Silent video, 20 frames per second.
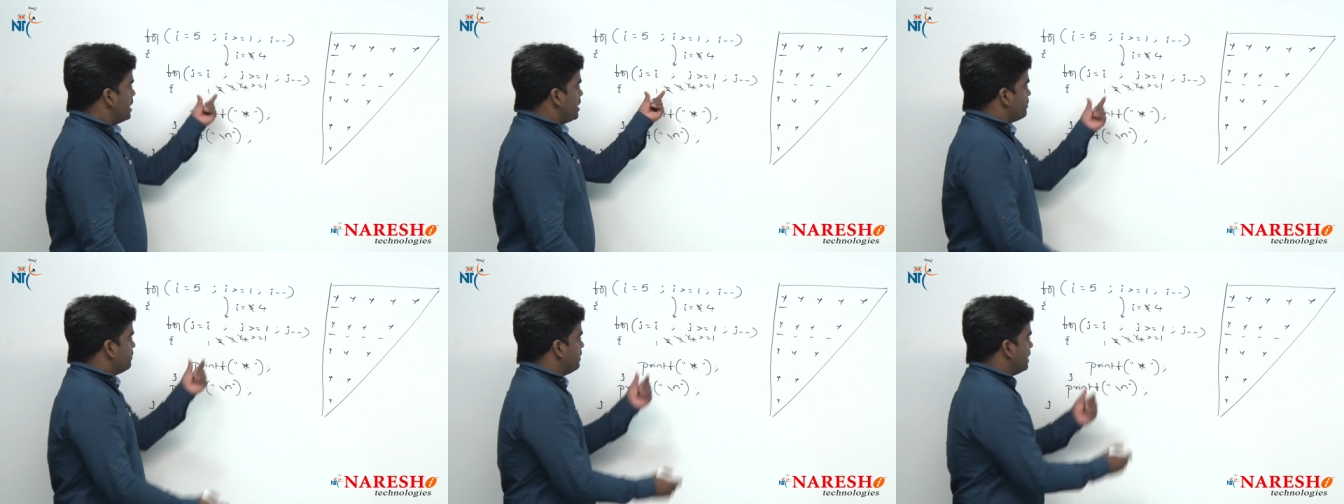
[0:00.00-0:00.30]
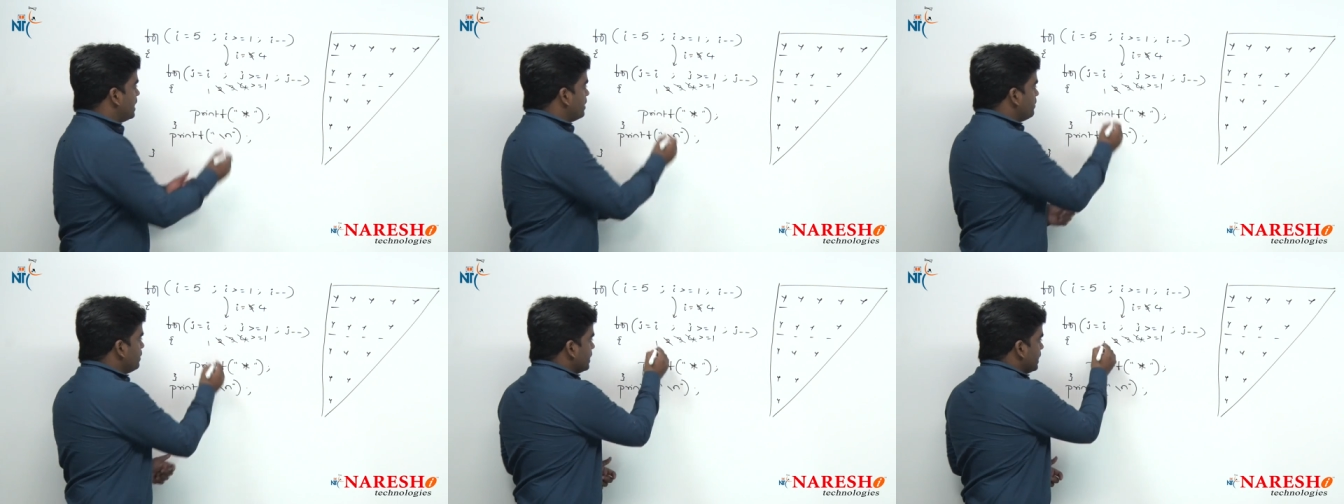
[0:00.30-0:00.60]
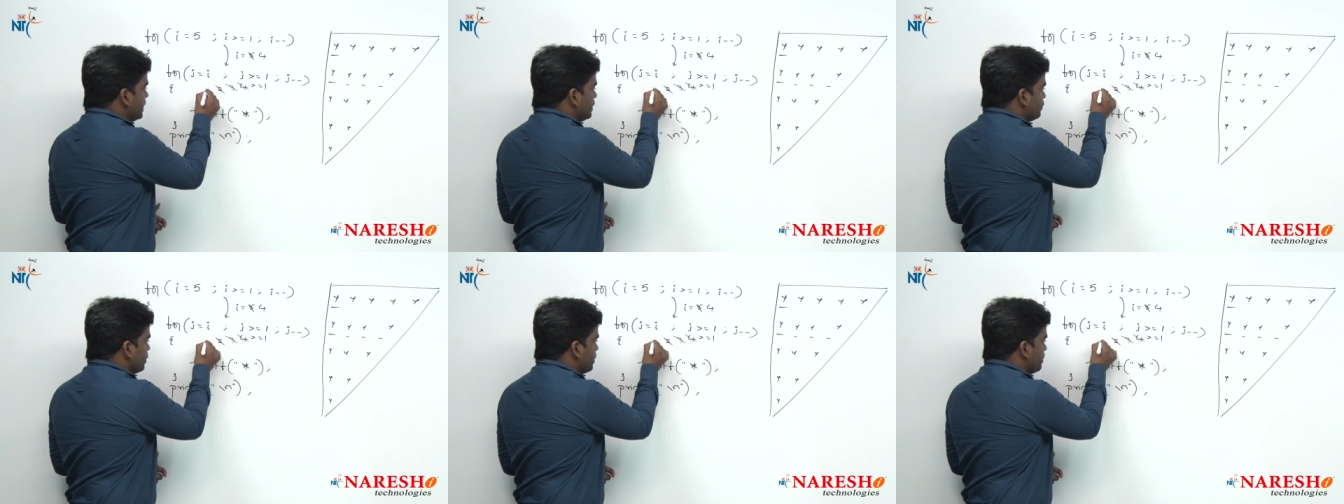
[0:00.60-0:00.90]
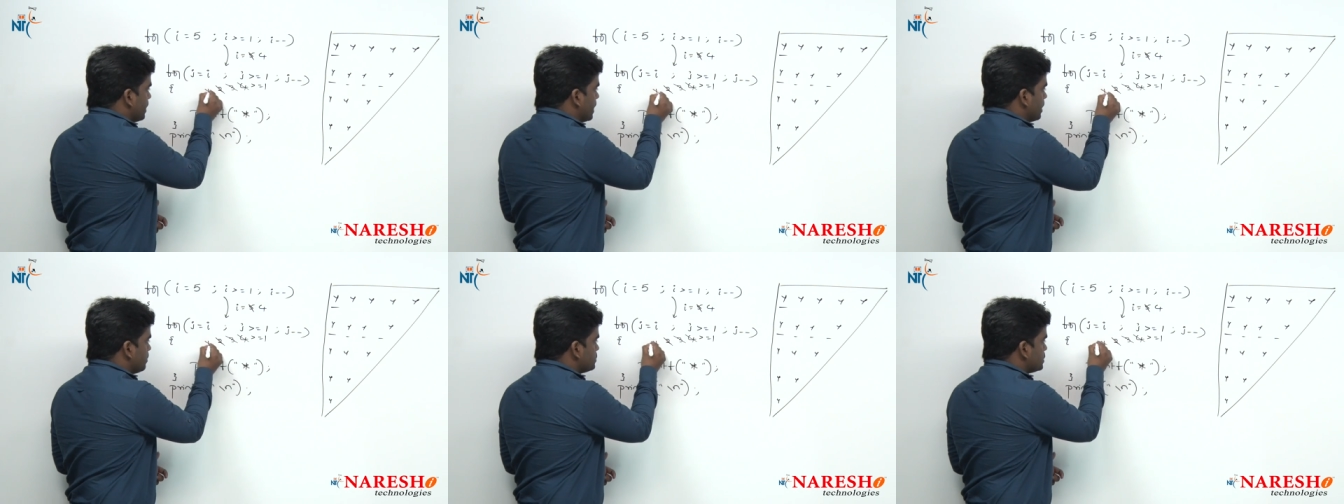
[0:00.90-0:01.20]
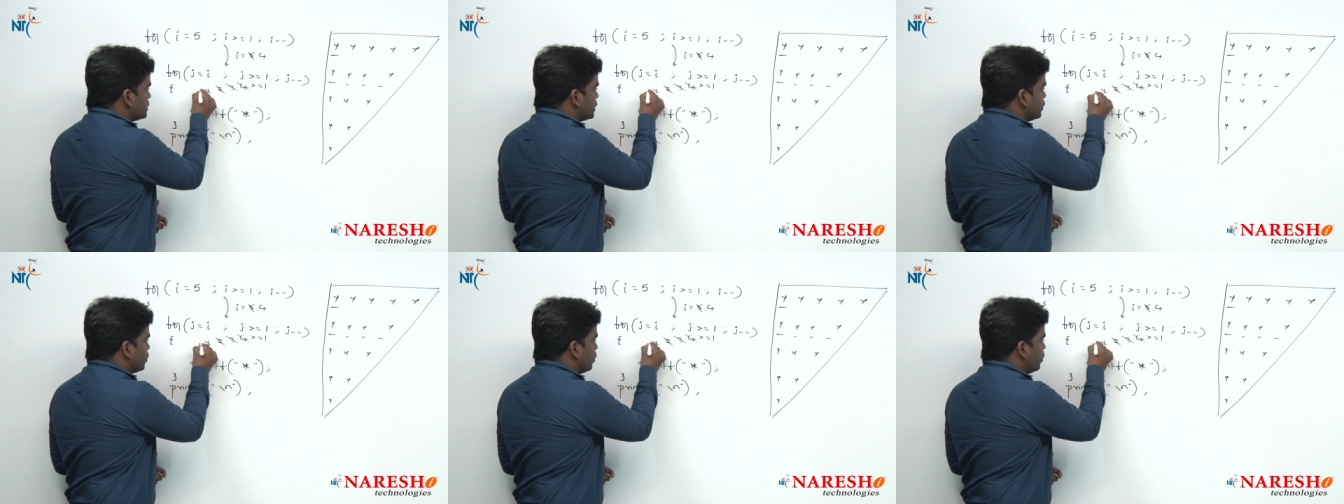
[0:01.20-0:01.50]
Whenever it will become
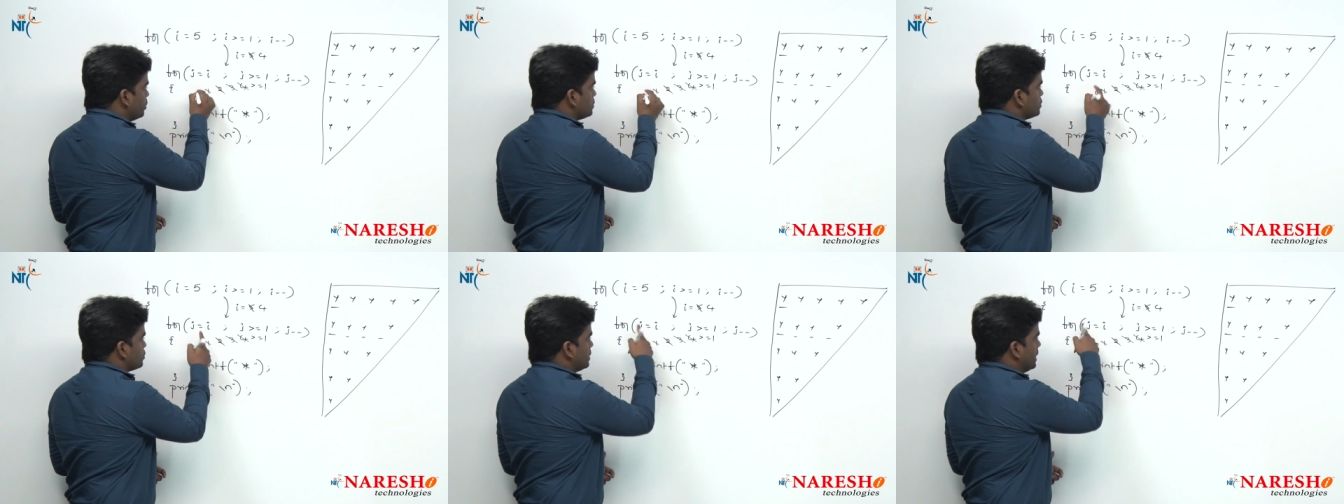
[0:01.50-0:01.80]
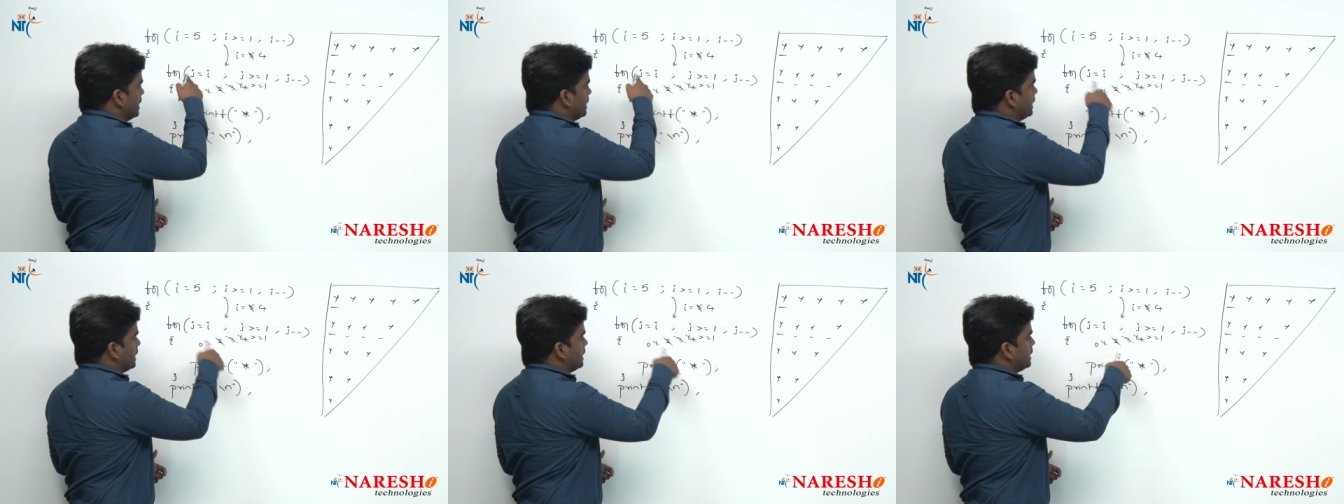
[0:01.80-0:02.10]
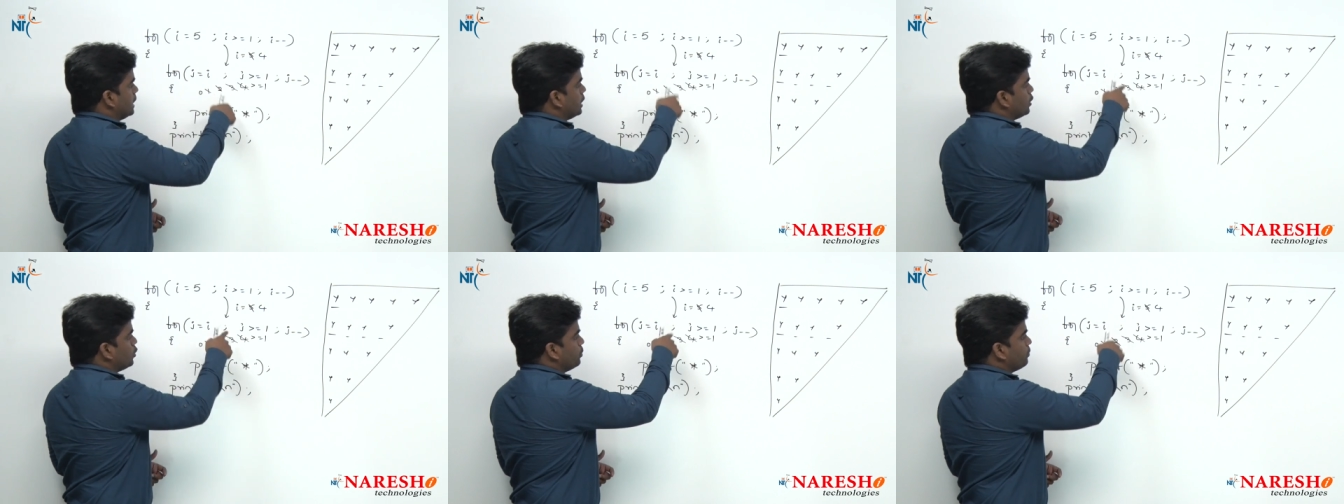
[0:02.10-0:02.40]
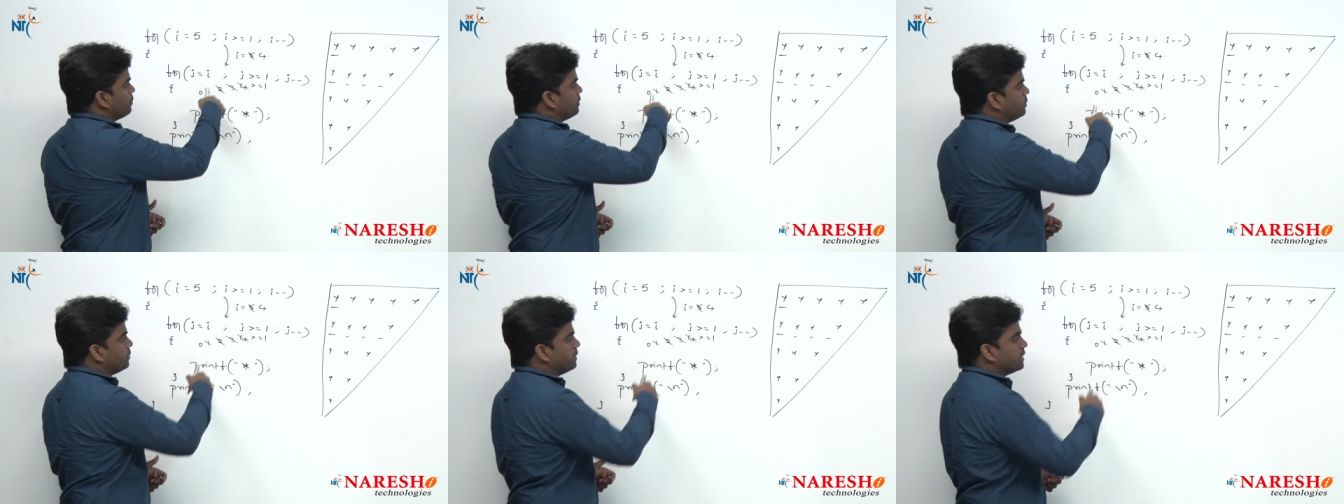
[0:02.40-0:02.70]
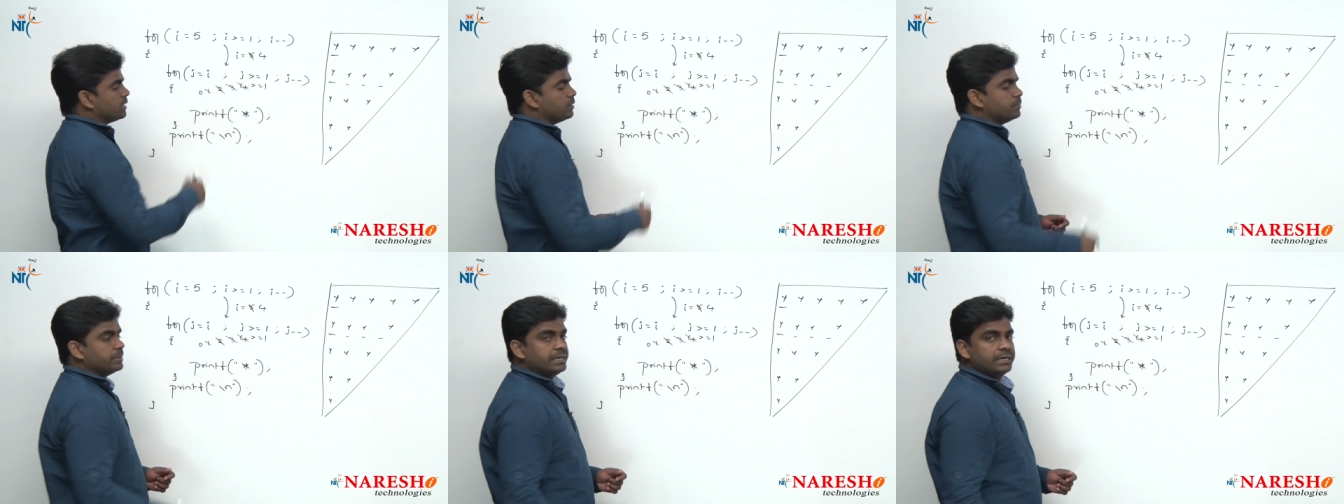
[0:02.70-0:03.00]
0, so then inner loop will be
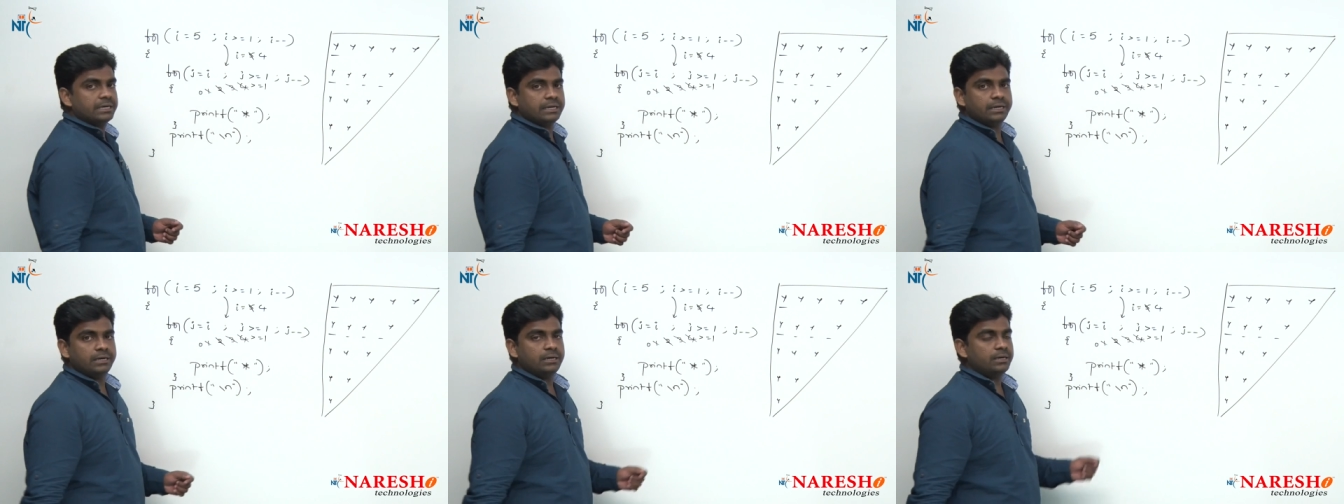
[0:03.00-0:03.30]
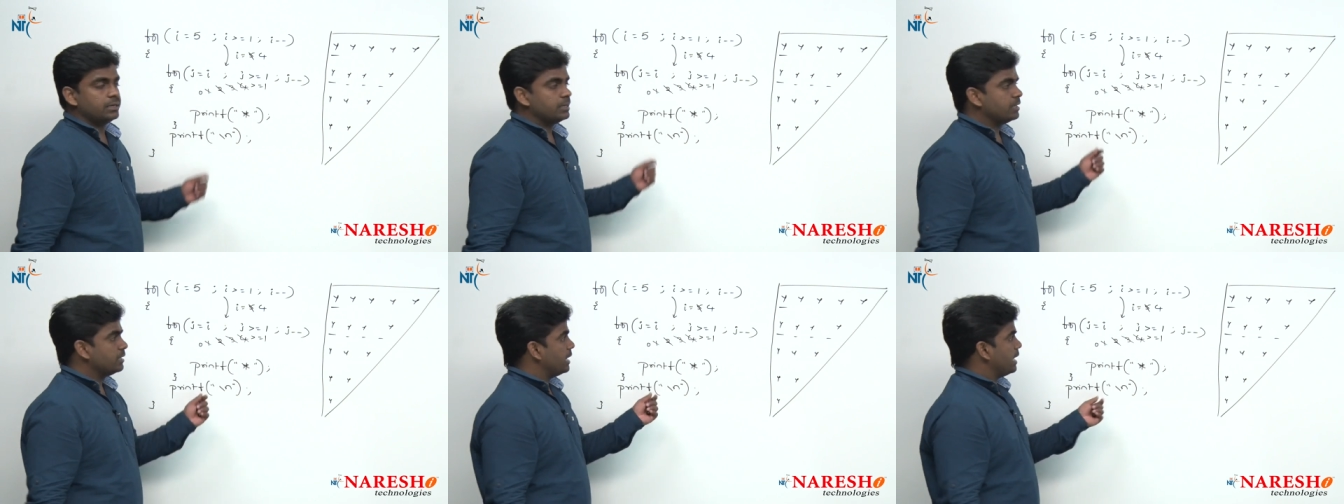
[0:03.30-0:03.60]
terminated,